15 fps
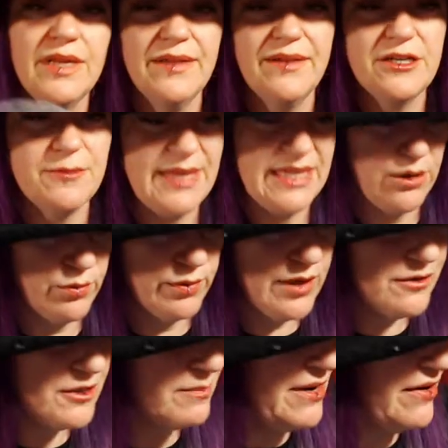There's my little
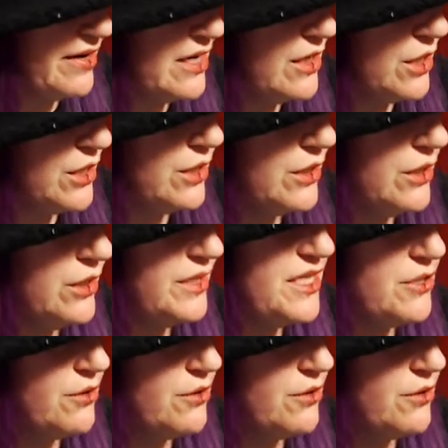rosemary girl. These are